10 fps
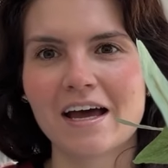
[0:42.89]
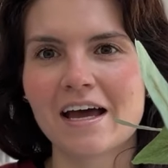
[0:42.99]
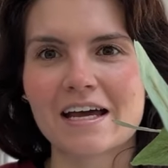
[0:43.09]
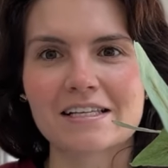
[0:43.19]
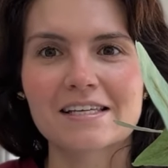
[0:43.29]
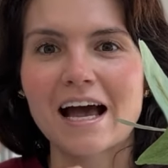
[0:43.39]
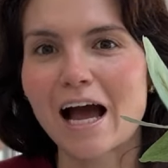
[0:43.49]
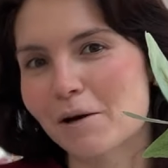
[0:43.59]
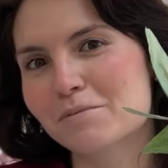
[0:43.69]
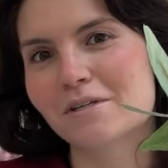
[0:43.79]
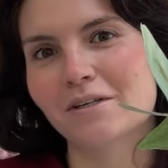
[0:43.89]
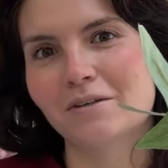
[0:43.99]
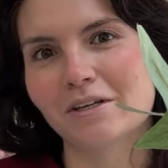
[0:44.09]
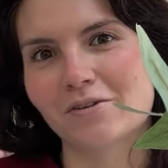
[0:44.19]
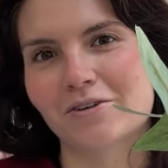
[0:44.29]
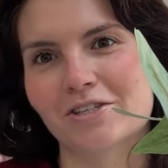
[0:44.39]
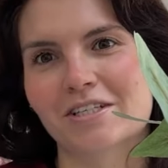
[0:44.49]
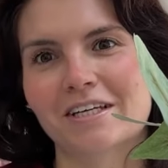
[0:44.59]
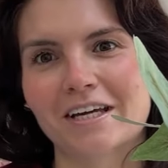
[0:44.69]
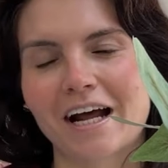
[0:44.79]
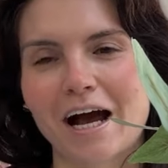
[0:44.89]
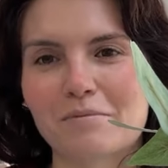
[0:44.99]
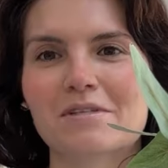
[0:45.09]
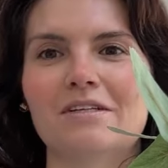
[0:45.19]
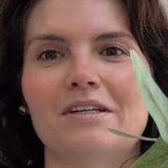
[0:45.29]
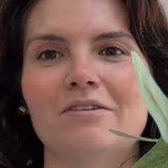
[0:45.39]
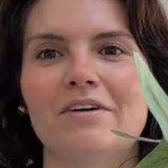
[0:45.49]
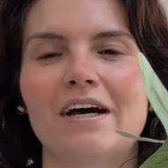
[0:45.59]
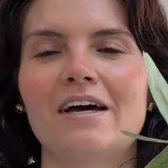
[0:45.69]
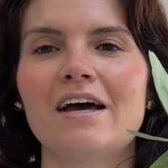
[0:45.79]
It's absolutely gorgeous. I think you'll absolutely love it.